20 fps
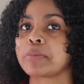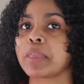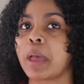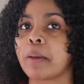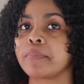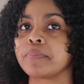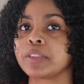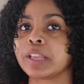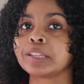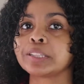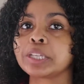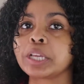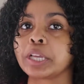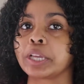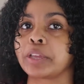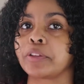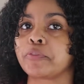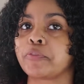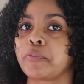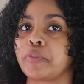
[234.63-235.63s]
that's
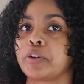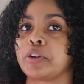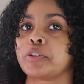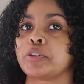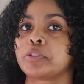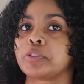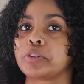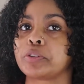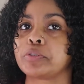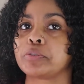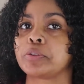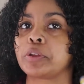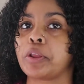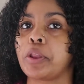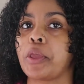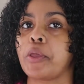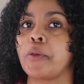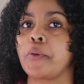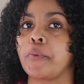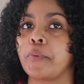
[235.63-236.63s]
good for, you
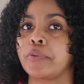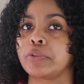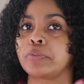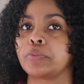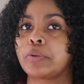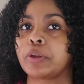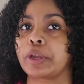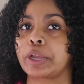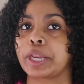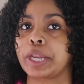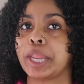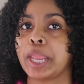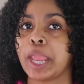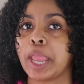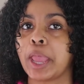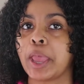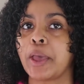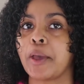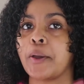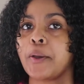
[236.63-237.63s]
know, working
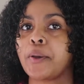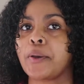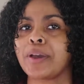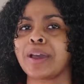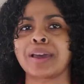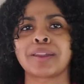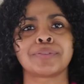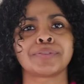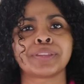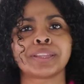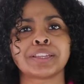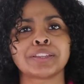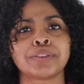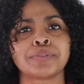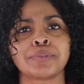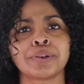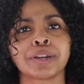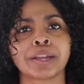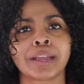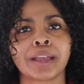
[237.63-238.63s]
out. I don't think
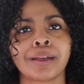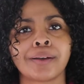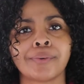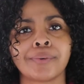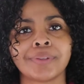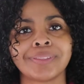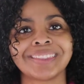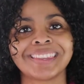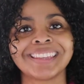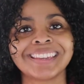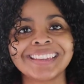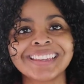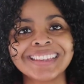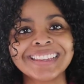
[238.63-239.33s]
you work out with